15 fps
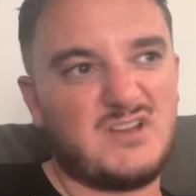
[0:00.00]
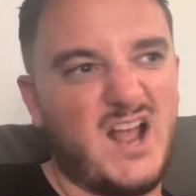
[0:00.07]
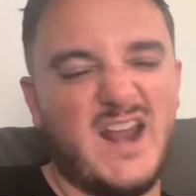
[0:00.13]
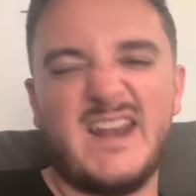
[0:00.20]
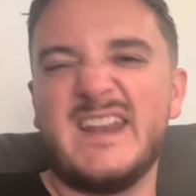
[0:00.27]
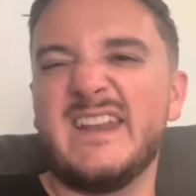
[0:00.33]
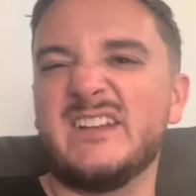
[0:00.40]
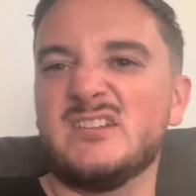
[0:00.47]
go out to
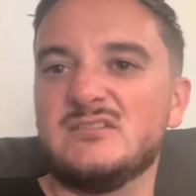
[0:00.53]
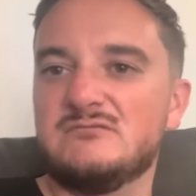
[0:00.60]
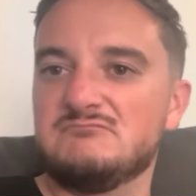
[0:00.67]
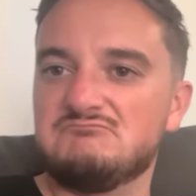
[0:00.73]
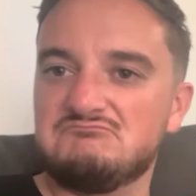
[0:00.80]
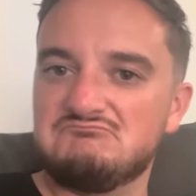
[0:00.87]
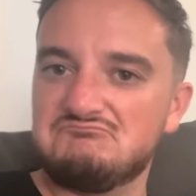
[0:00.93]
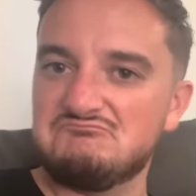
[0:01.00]
Lidl,
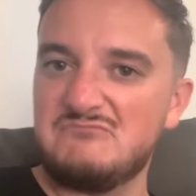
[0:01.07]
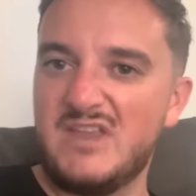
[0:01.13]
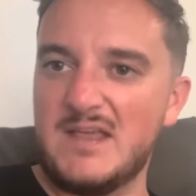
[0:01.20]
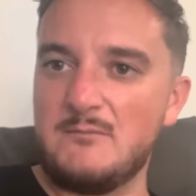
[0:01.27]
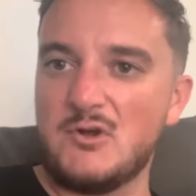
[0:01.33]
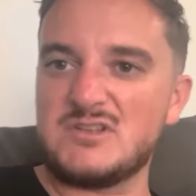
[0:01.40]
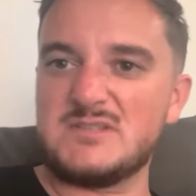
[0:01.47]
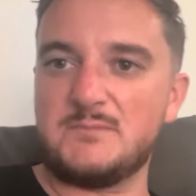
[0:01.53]
get
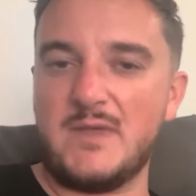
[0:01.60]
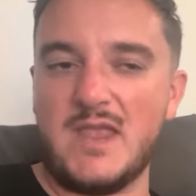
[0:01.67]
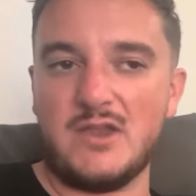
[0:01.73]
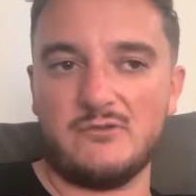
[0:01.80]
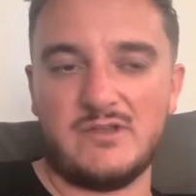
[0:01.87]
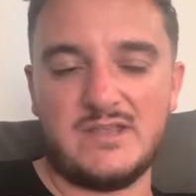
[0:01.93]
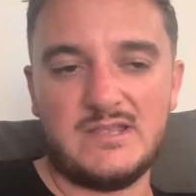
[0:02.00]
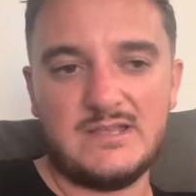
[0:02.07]
amongst the
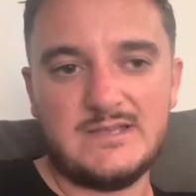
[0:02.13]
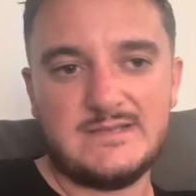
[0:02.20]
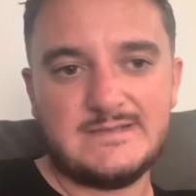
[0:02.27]
bakery.